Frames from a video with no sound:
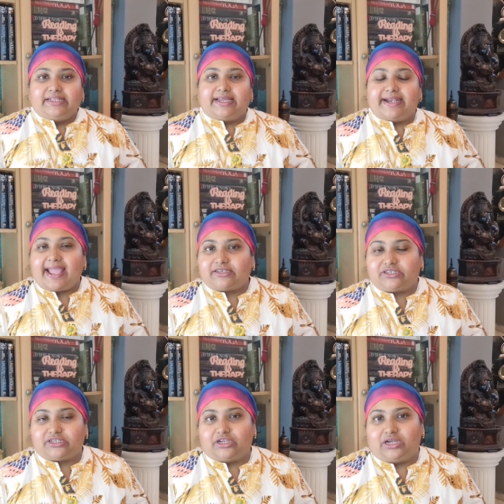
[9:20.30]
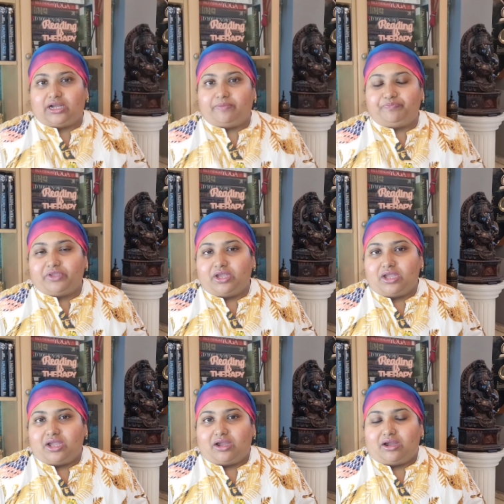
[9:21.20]
The next
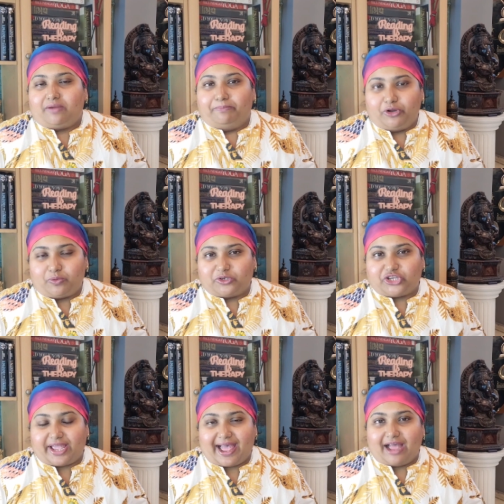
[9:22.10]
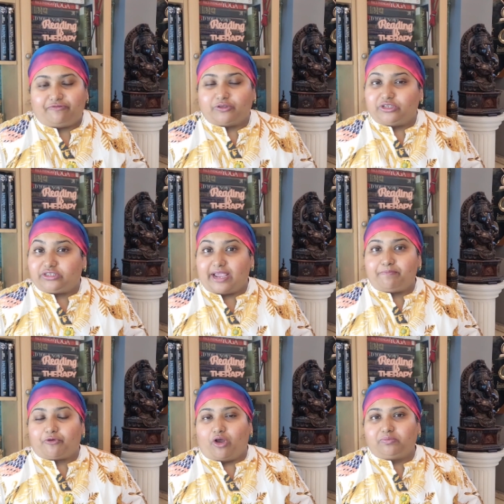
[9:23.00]
book which I have for the
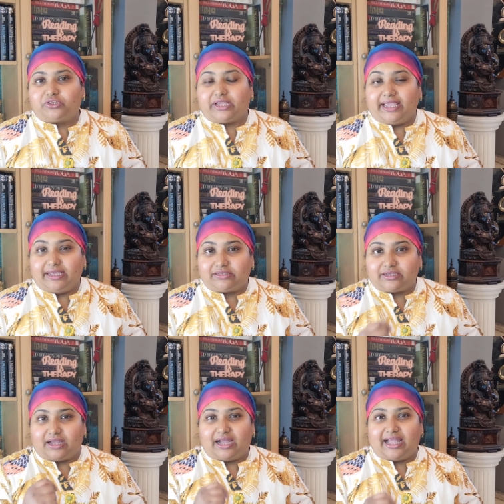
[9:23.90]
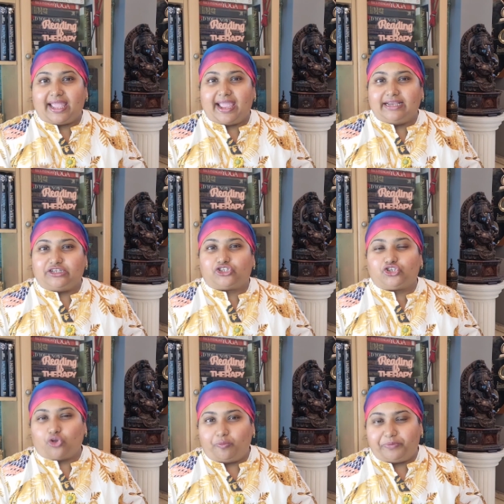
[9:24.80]
same prompt is a
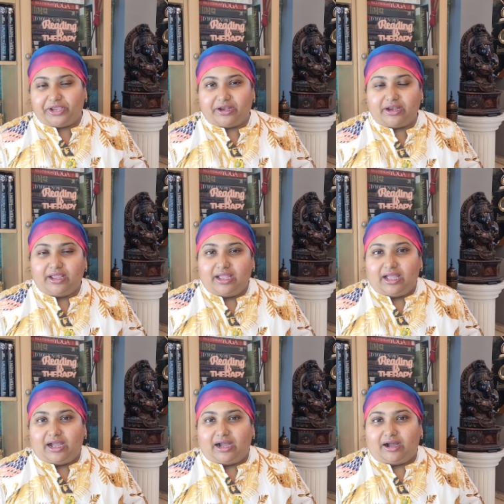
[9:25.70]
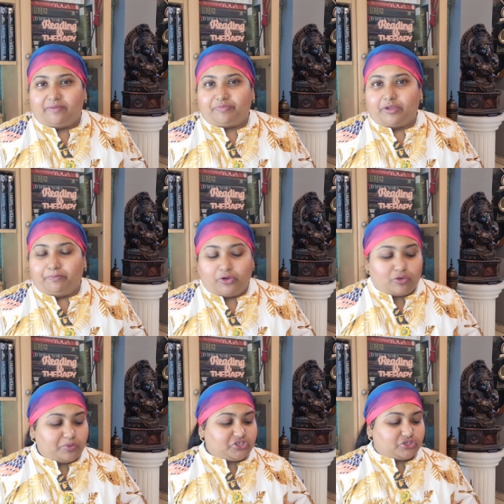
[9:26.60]
dystopian
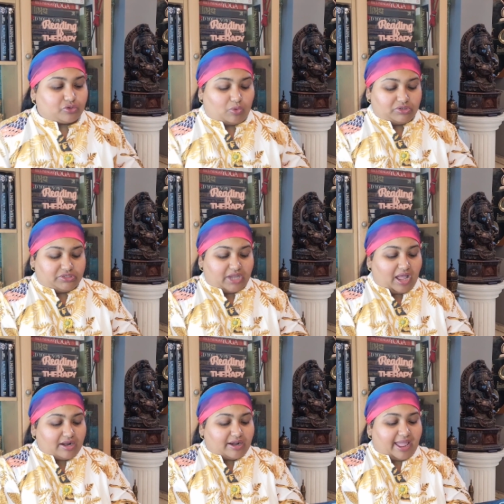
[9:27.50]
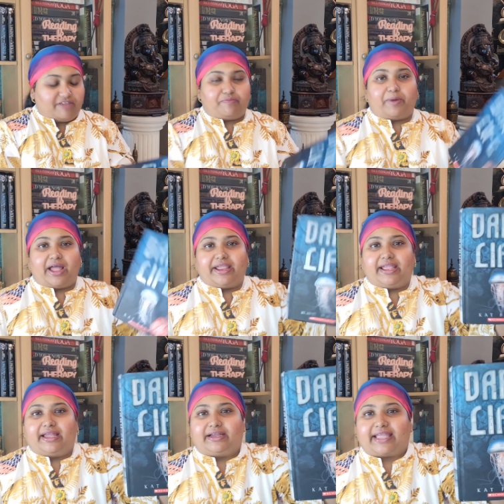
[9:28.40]
book which is called Dark Life by
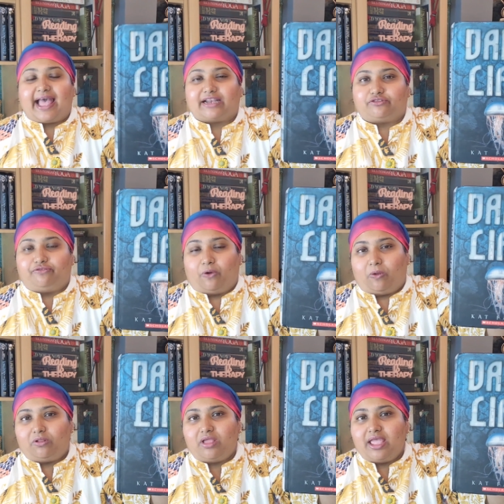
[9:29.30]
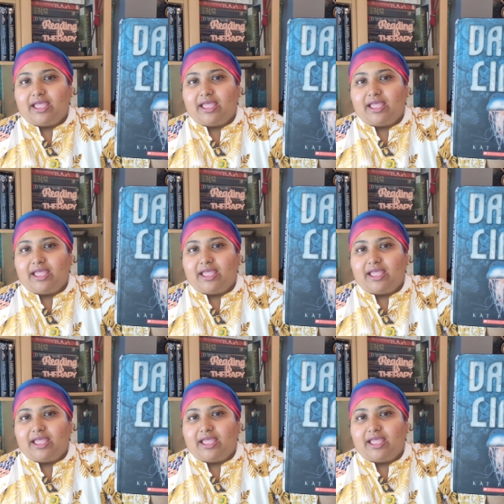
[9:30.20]
Cat Fall.